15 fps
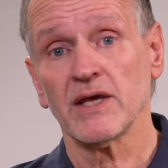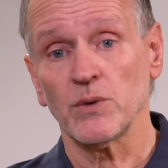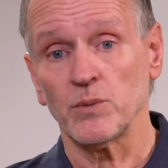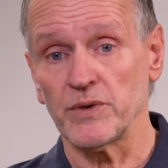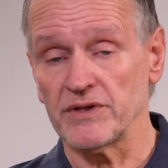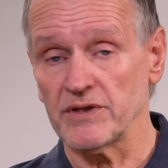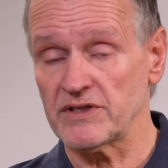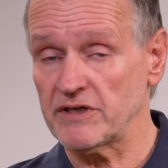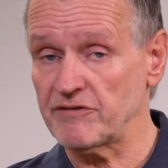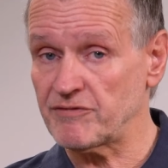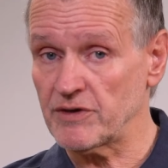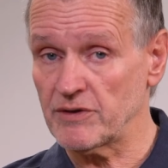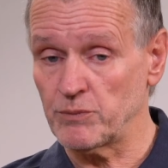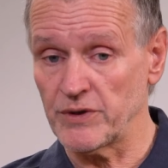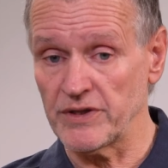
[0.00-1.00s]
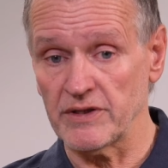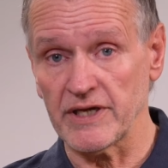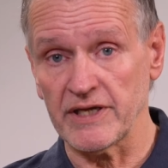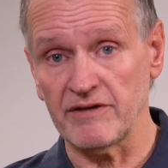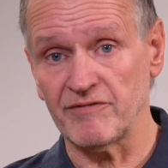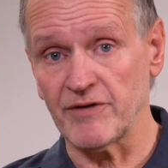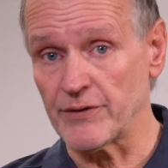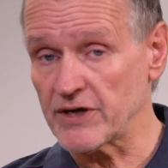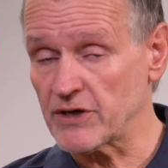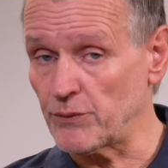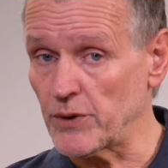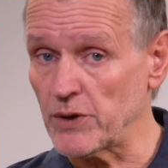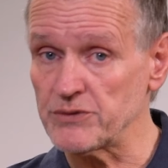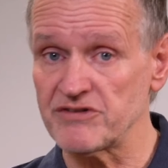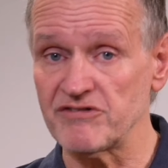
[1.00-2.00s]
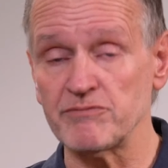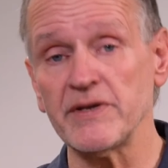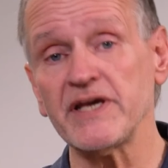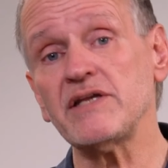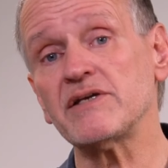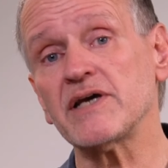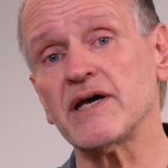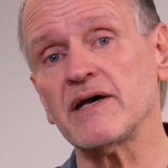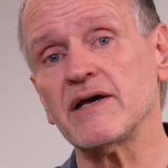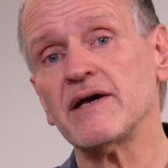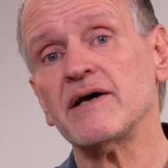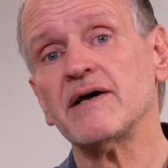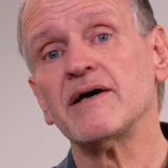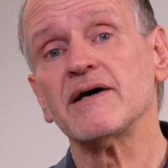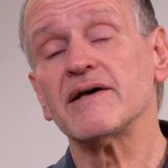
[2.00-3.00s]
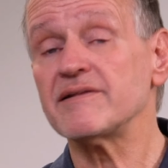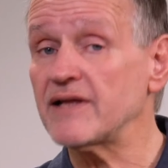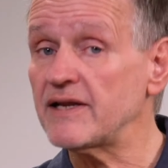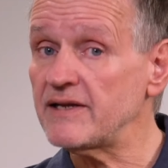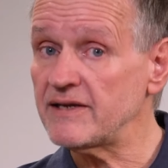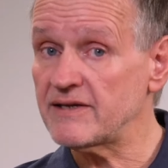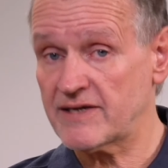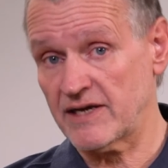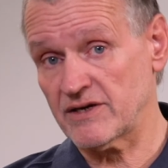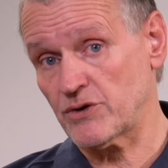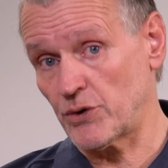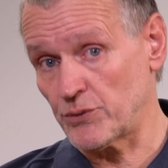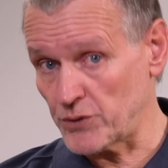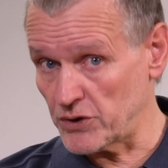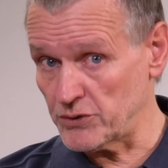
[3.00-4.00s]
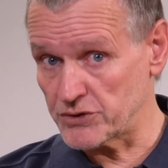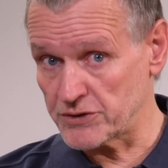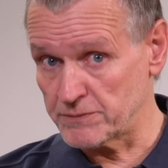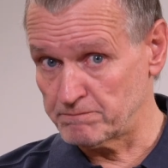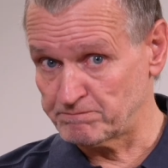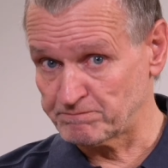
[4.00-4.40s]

with a very corrosive media, then it can corrode.